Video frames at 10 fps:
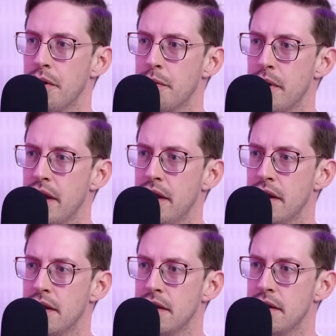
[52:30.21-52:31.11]
with me.
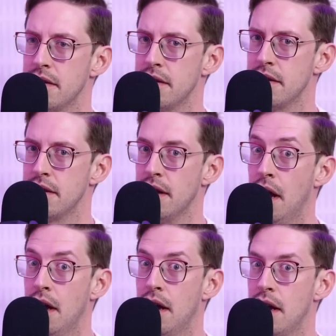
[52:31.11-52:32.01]

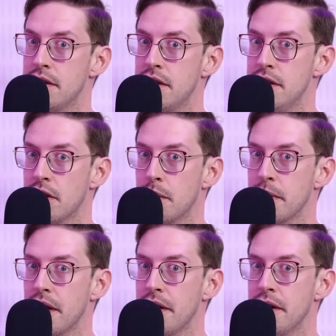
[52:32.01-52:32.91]
I see his arm
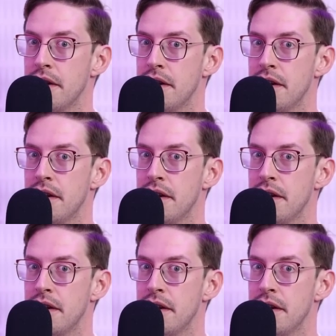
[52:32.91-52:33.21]
again.